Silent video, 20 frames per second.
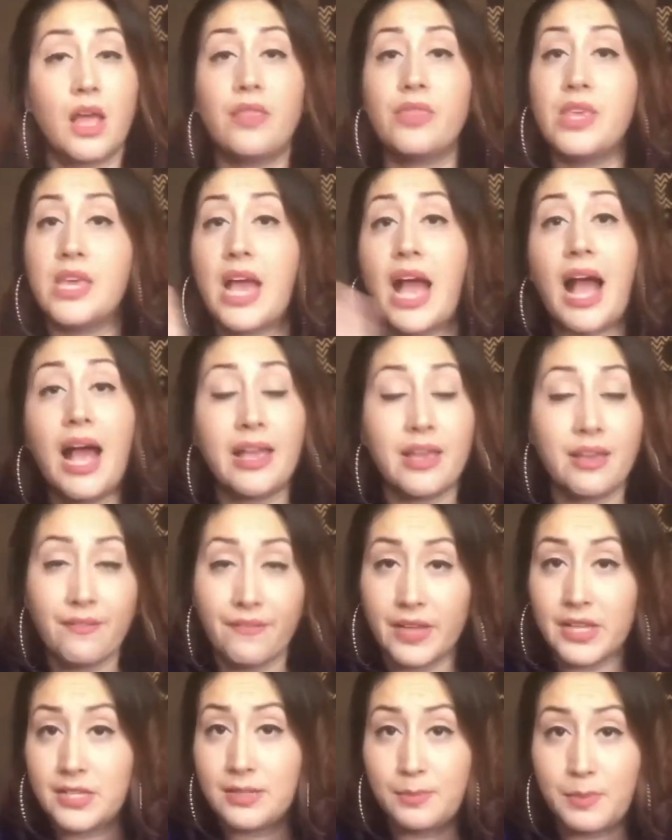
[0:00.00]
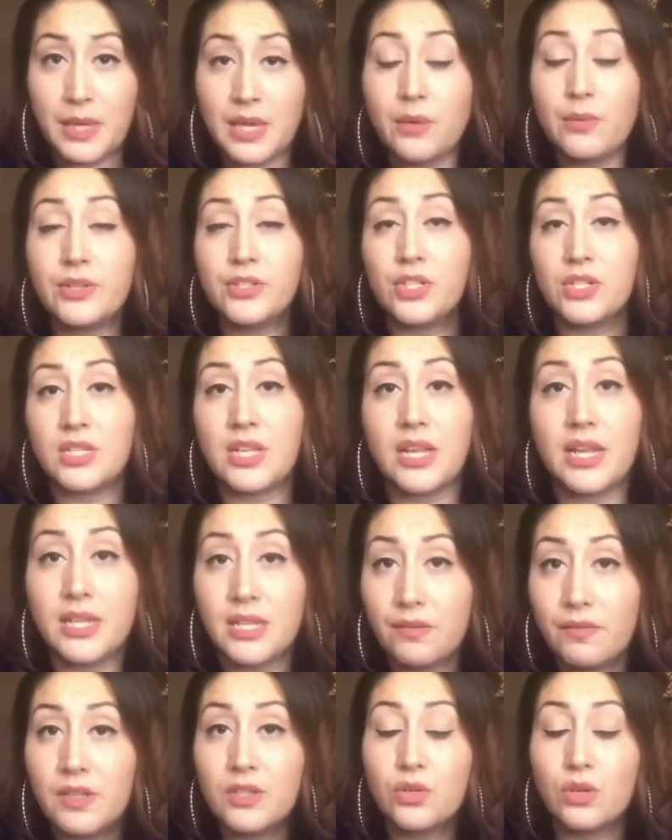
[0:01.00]
the IFSP, which is an
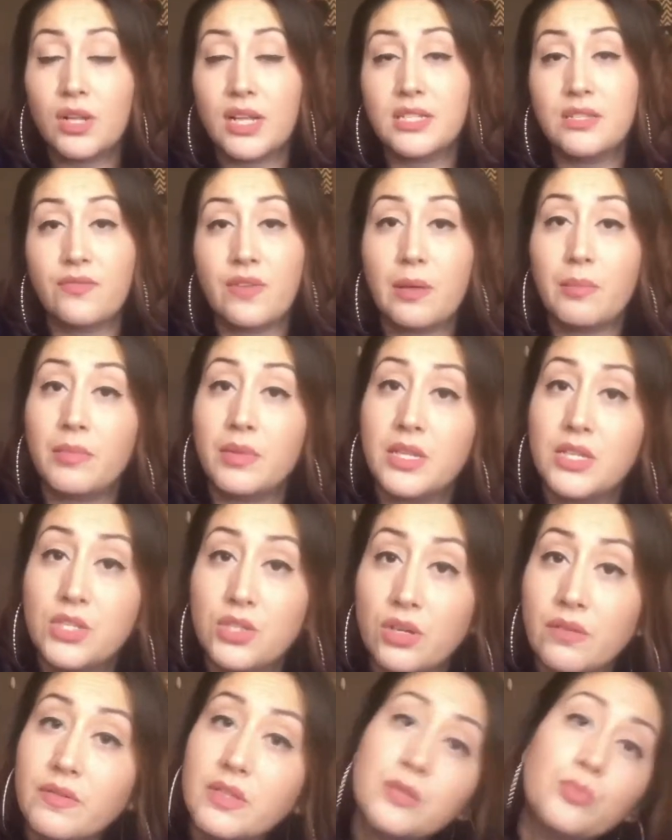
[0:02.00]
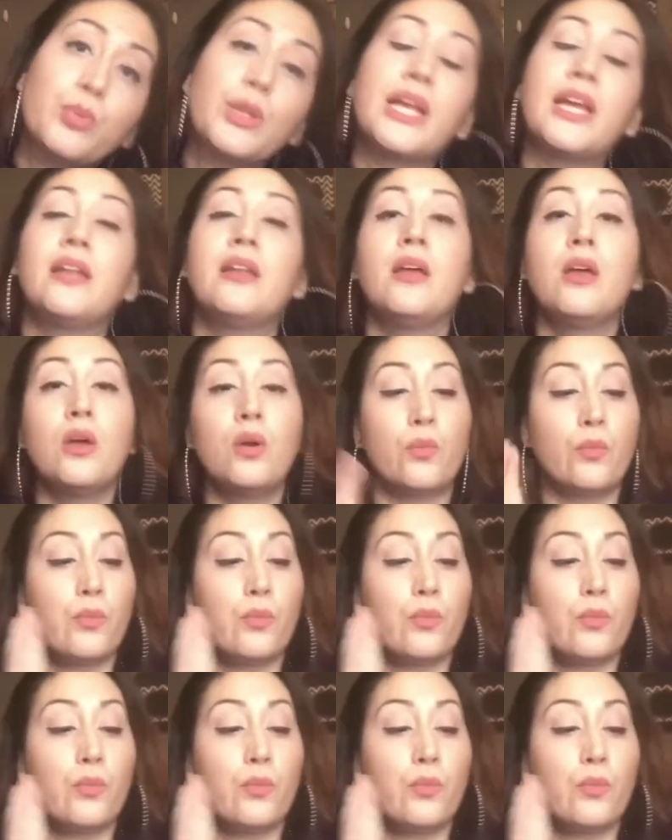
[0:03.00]
Individualized Family Service Plan,